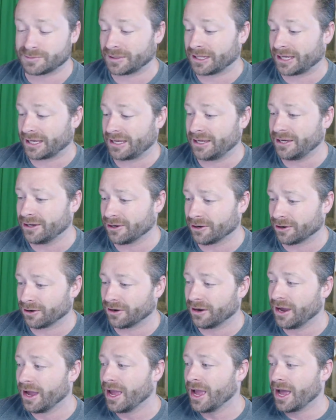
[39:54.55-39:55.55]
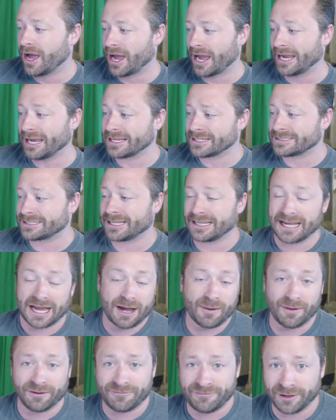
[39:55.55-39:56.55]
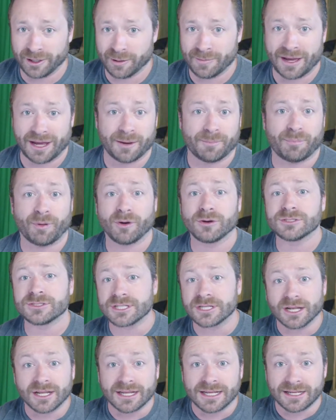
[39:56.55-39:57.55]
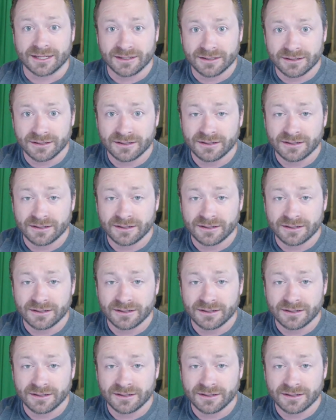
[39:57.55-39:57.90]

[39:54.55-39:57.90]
But like here, I can tell you how I feel about it personally.